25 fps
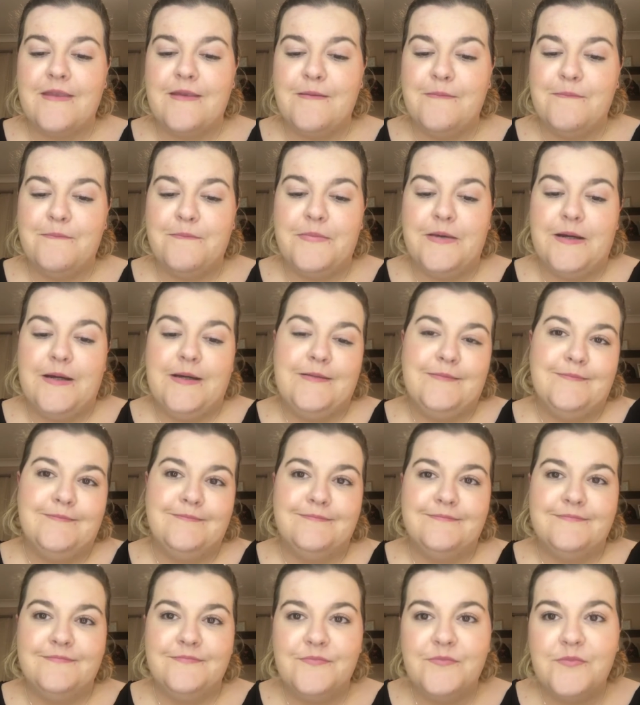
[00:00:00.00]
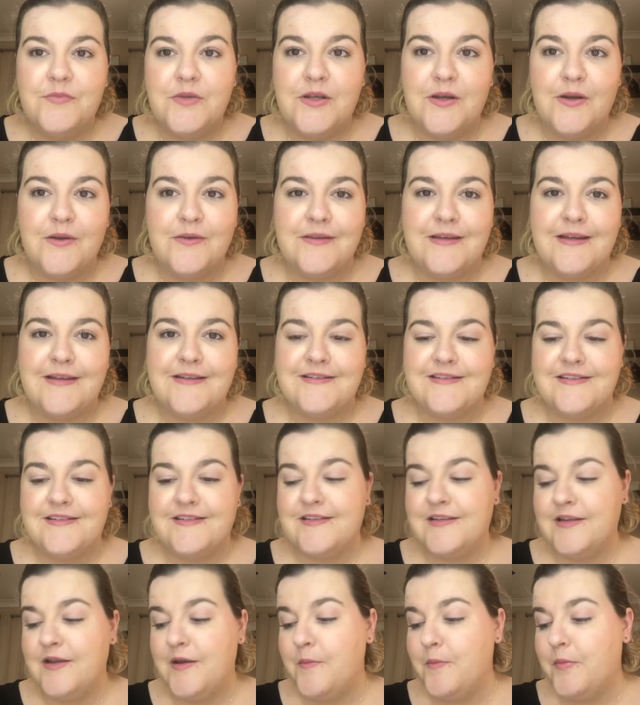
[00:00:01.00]
But, you know,
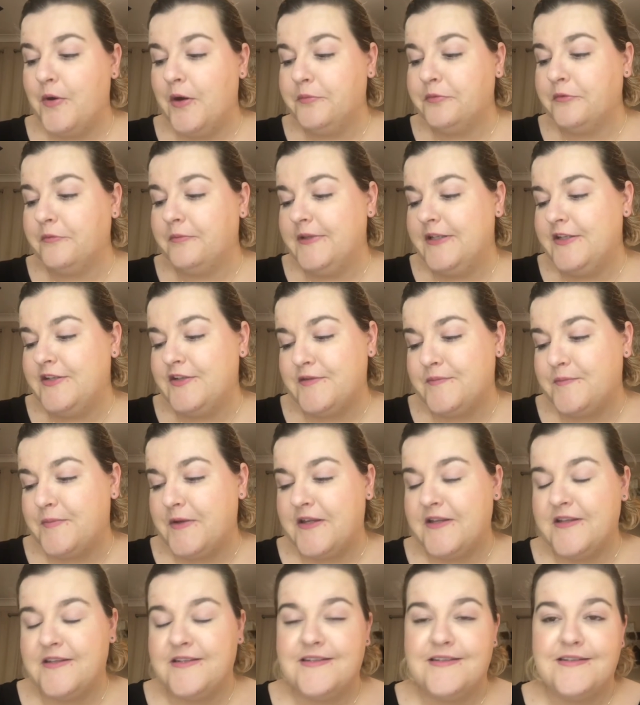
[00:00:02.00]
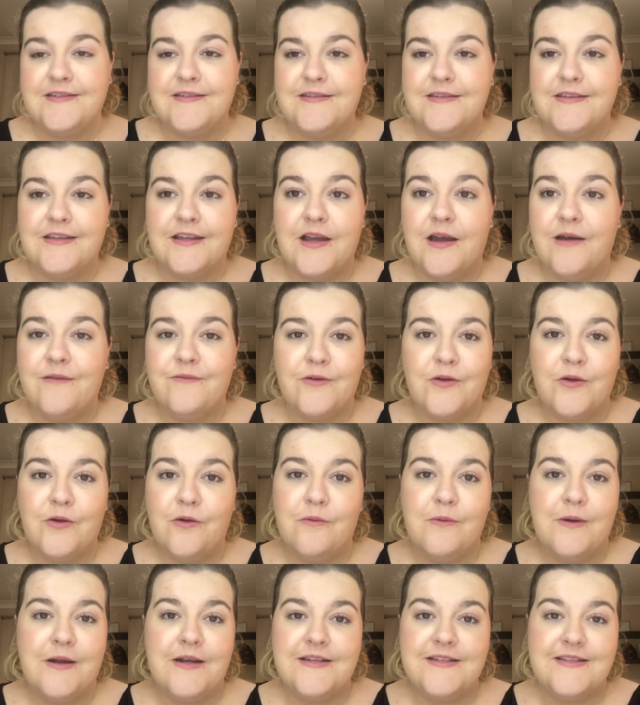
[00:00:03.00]
that's probably just because the
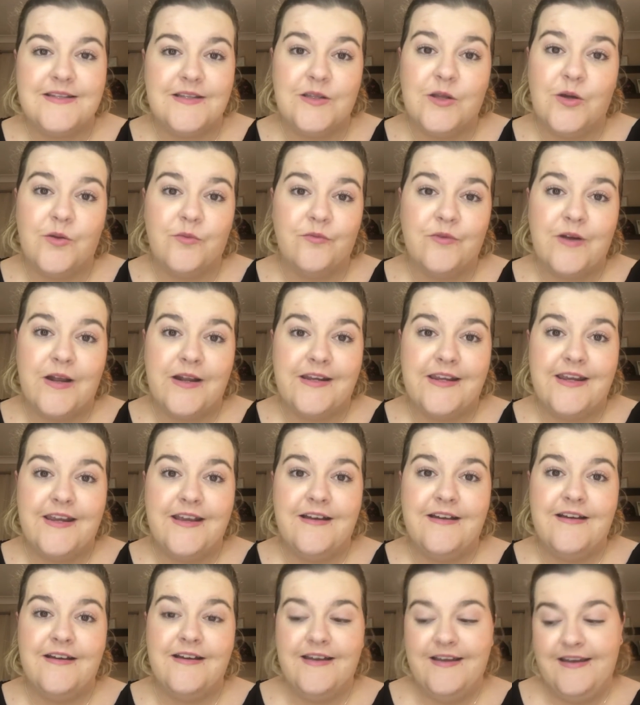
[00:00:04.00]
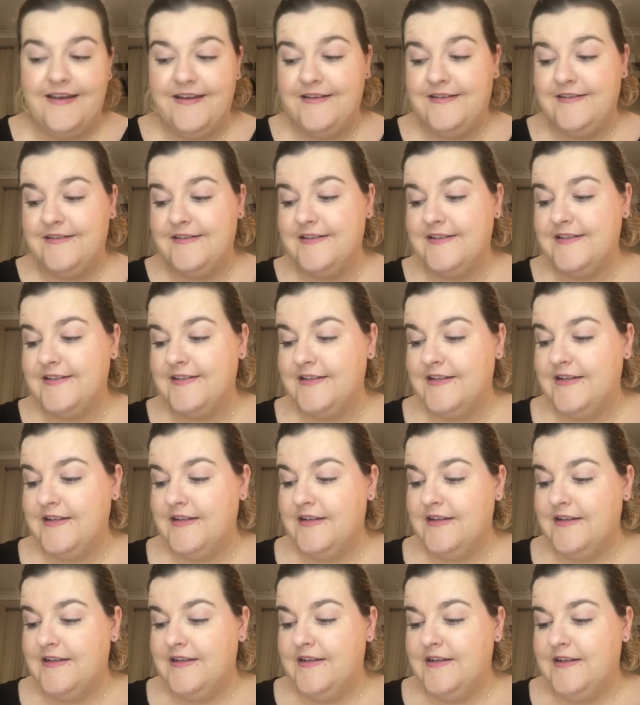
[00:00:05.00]
Covergirl one is a lot runnier and,
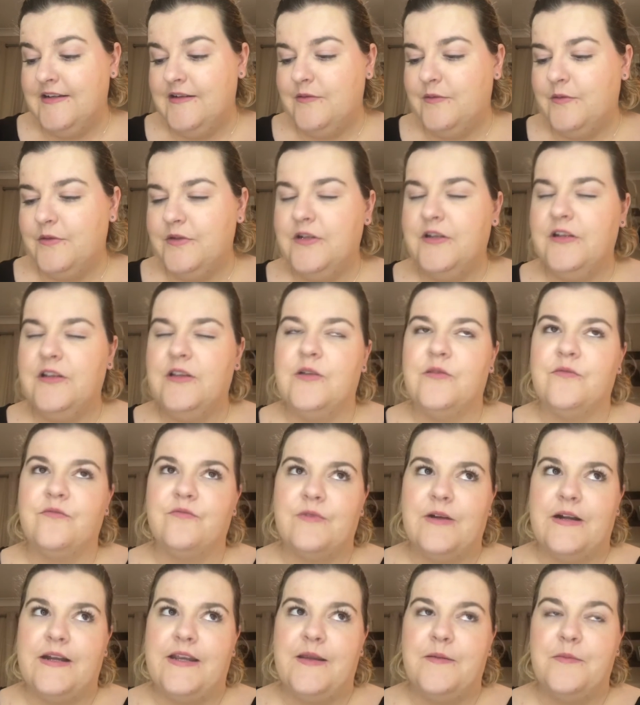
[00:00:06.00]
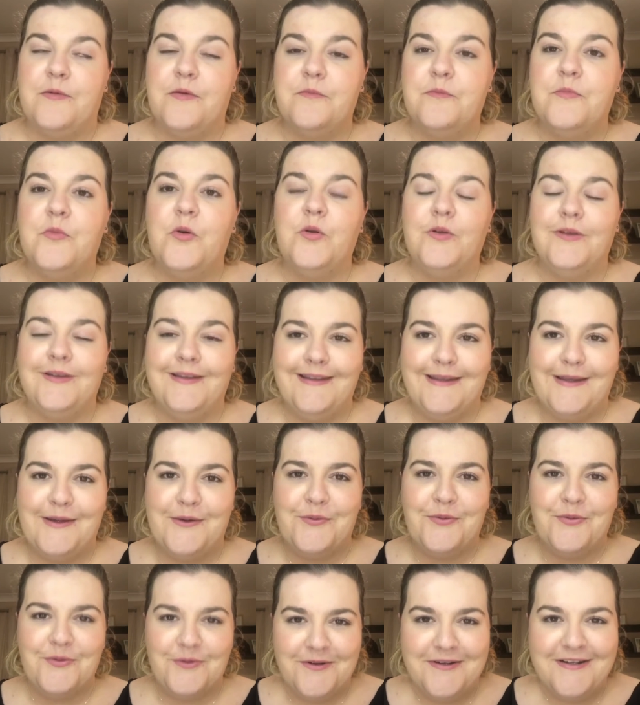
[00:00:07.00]
well, not a lot runnier, but more
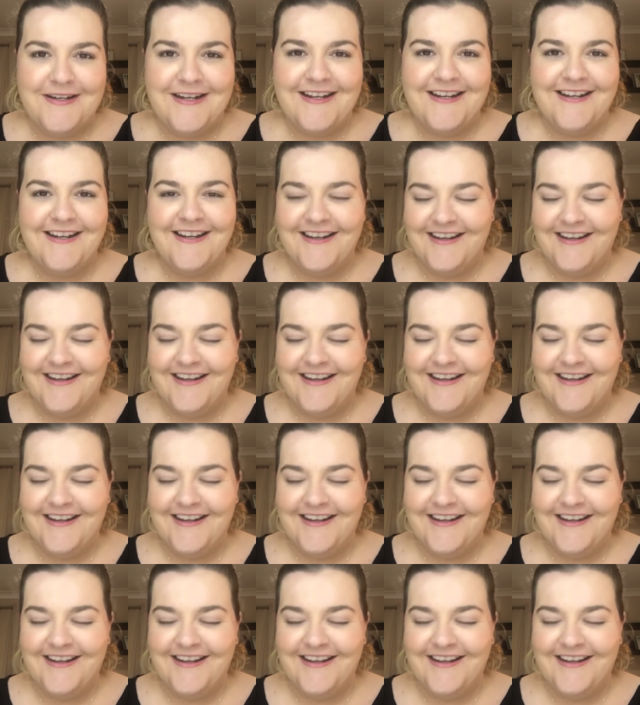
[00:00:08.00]
liquid.